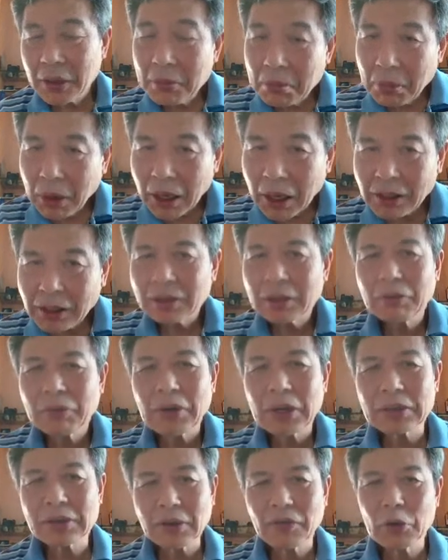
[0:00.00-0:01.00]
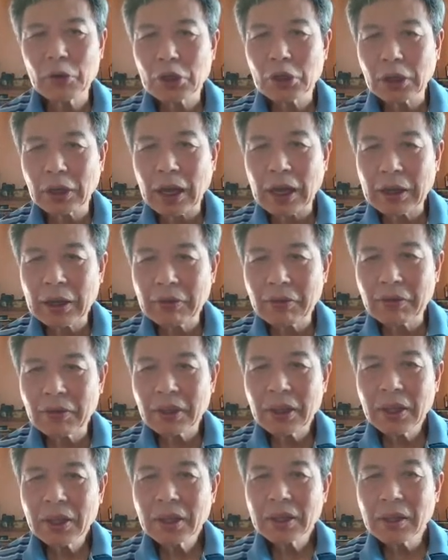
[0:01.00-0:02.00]
But if there's a future life,
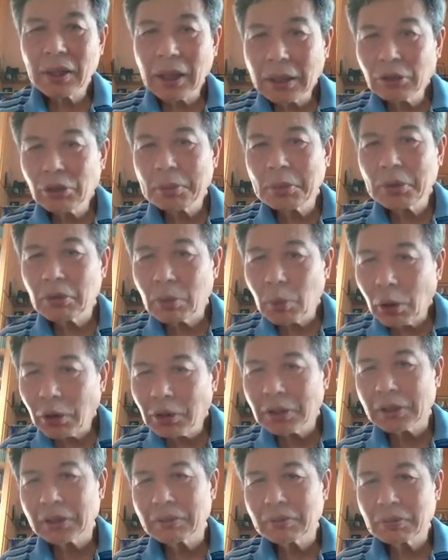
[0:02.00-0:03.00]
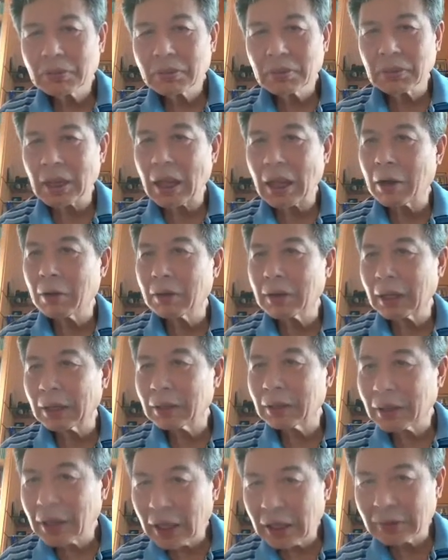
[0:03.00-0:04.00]
then you'll be rewarded now
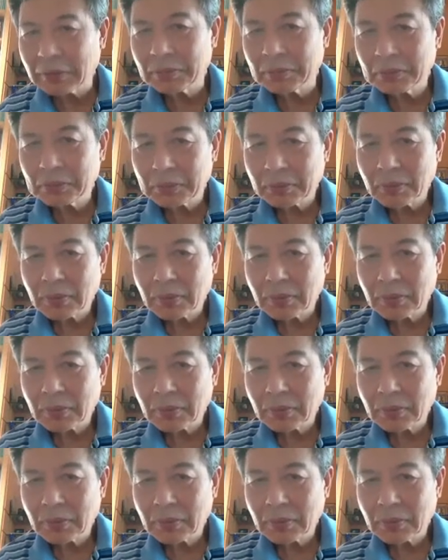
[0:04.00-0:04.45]
and again.